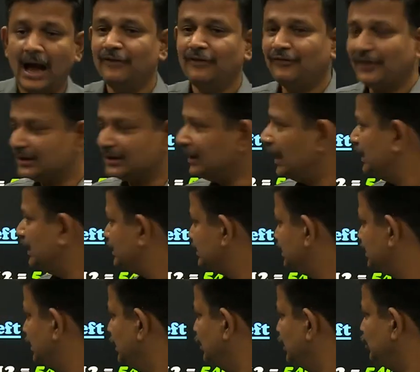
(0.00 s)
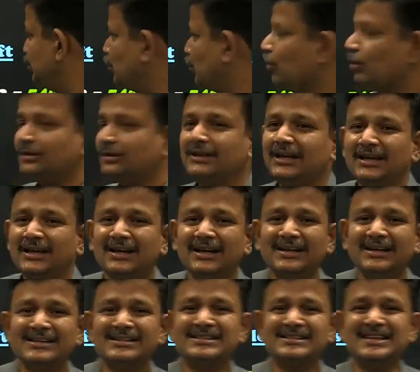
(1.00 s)
And for that, don't think
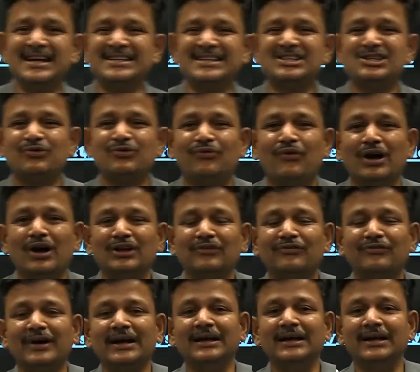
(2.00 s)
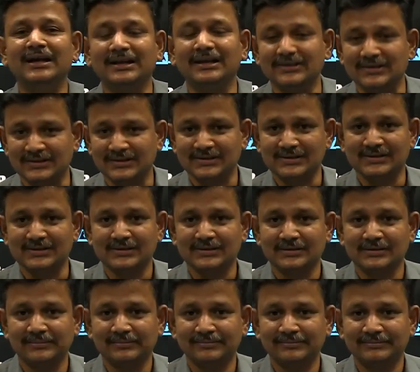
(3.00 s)
it is just 45 days.
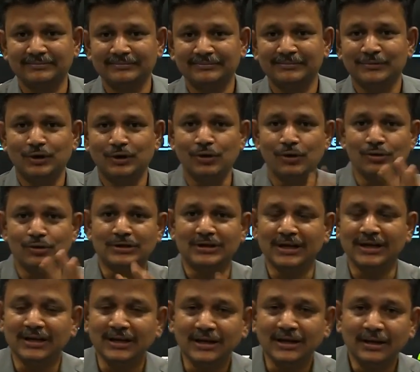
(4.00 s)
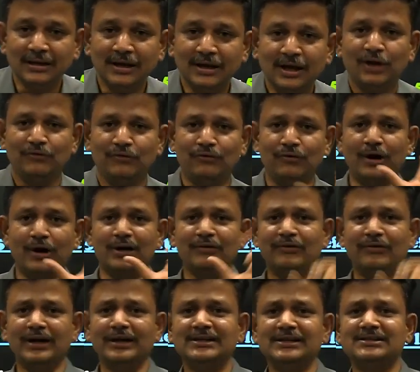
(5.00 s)
Don't think
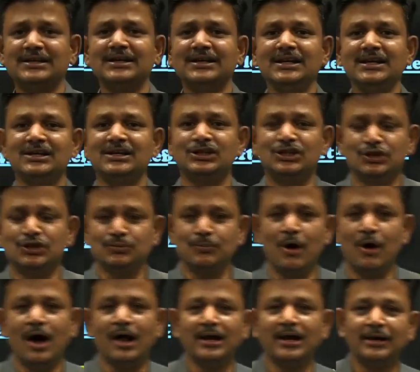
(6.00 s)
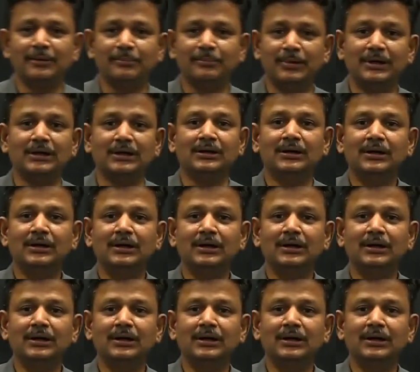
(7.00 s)
45 is a small number.